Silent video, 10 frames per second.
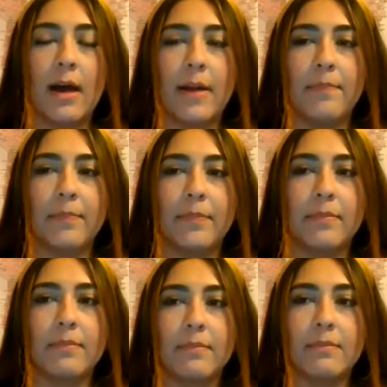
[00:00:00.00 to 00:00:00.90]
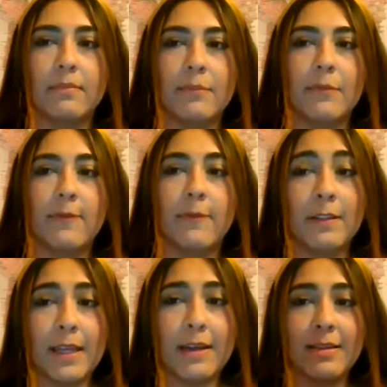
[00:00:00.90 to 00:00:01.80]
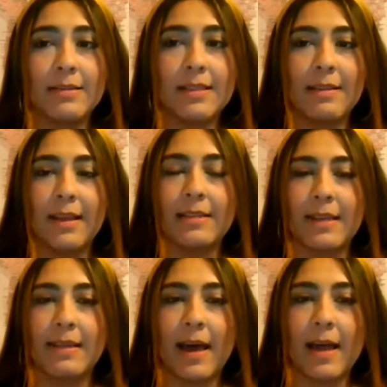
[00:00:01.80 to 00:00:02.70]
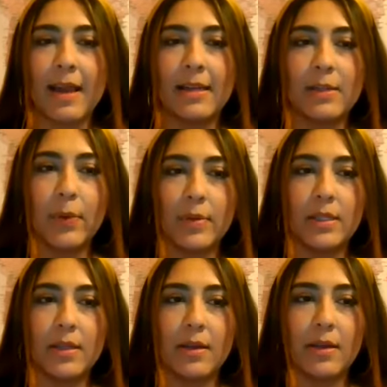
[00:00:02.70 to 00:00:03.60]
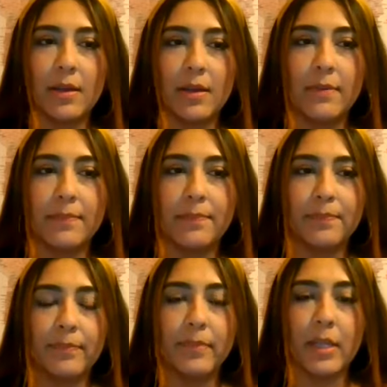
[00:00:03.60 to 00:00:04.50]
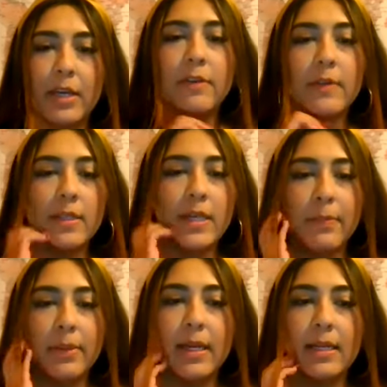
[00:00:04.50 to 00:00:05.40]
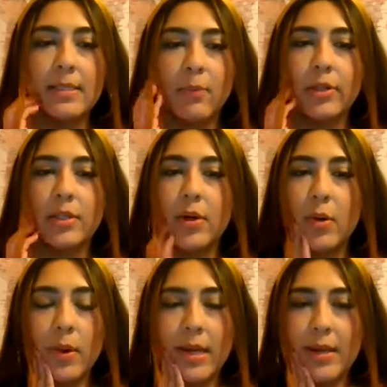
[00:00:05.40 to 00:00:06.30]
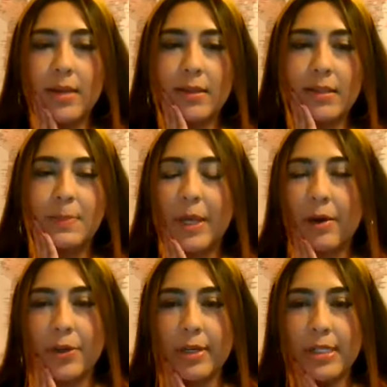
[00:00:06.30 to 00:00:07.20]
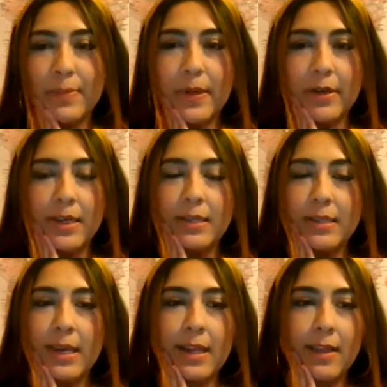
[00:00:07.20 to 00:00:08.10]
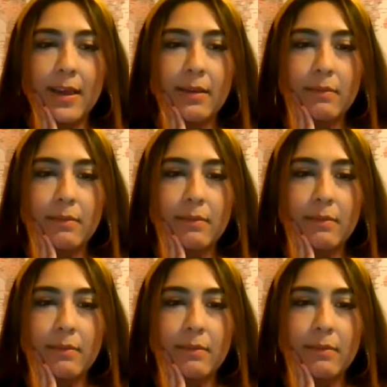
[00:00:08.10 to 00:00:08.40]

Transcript: and feelings and things like that, as opposed to the interview template. It's more so speak on your experience kind of thing.